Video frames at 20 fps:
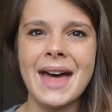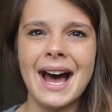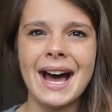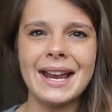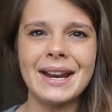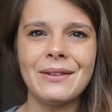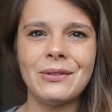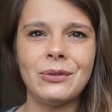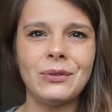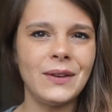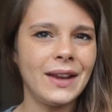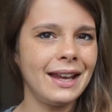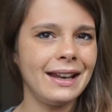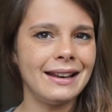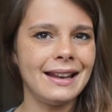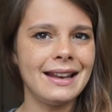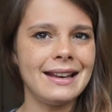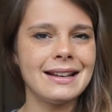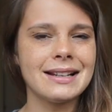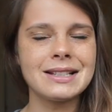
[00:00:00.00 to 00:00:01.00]
not
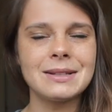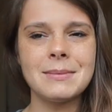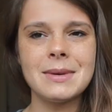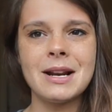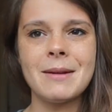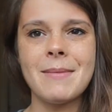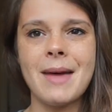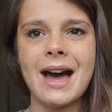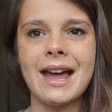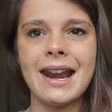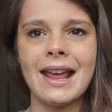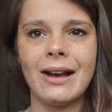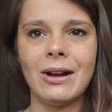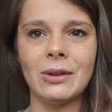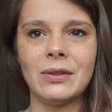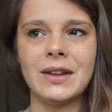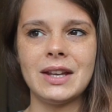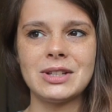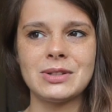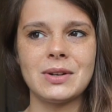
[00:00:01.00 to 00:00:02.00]
fit, and doesn't mean I'm not
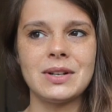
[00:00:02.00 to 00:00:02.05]
healthy.